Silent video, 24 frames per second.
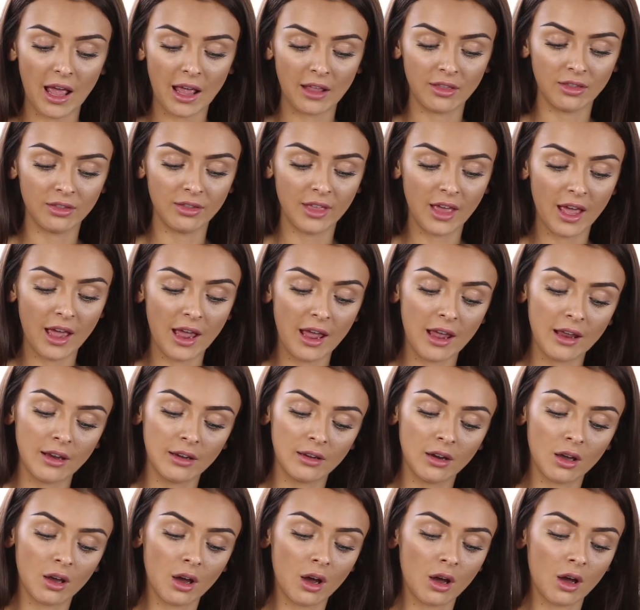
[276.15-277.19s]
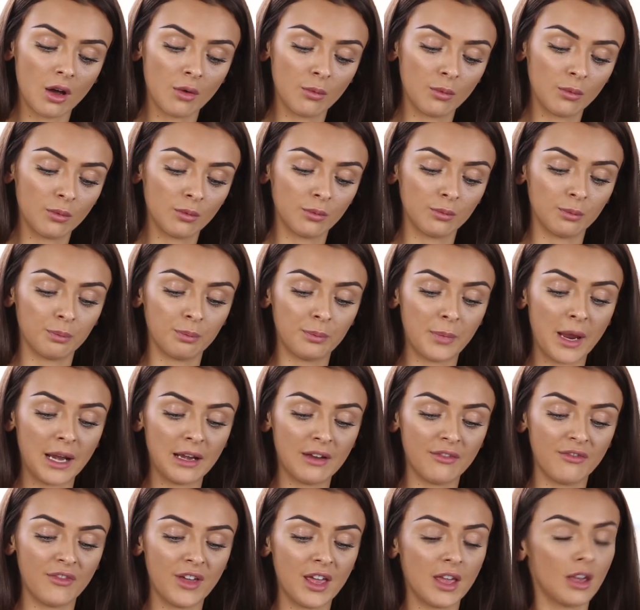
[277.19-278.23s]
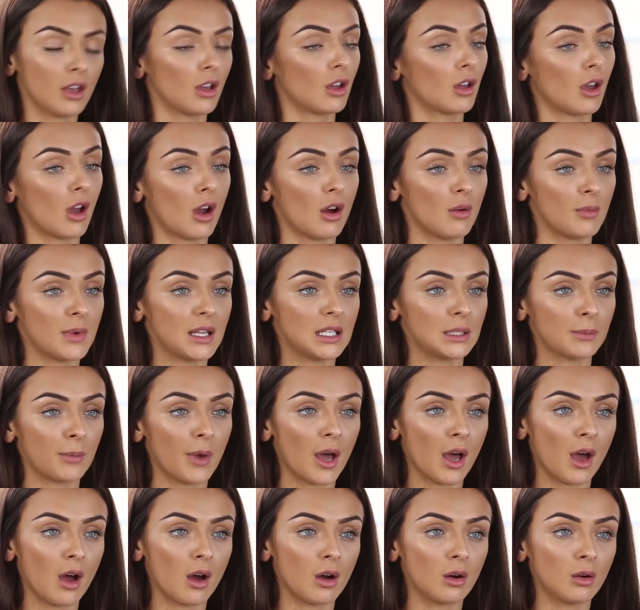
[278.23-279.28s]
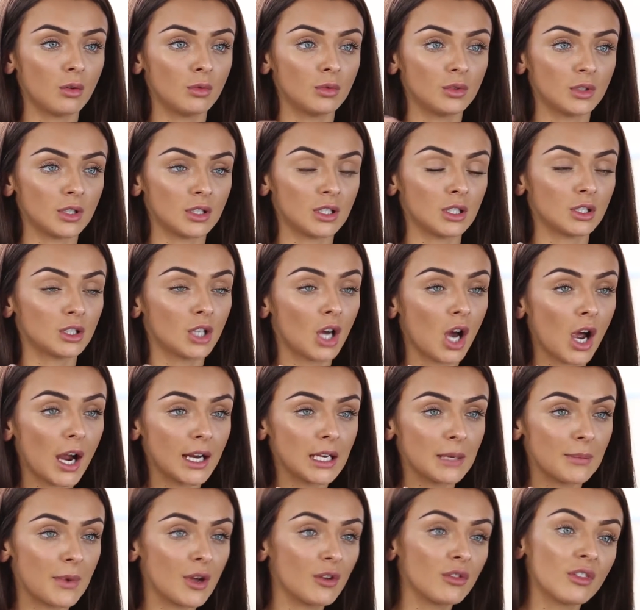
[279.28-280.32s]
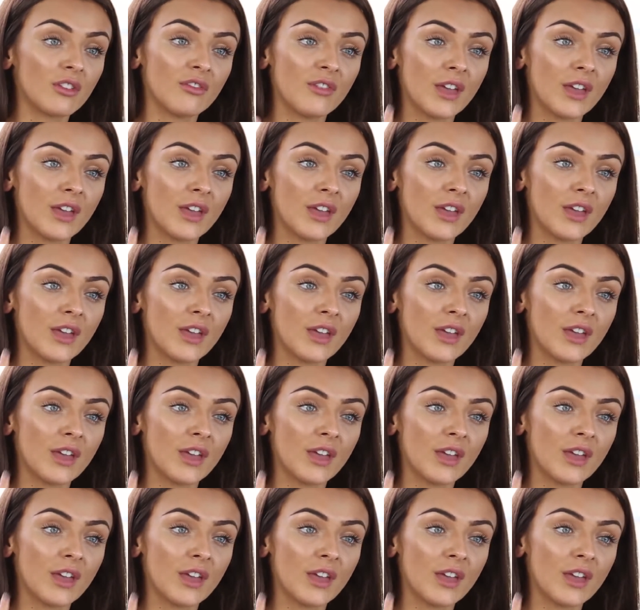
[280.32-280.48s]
And then Benefit Girl Meets Pearl, just a tiny bit on the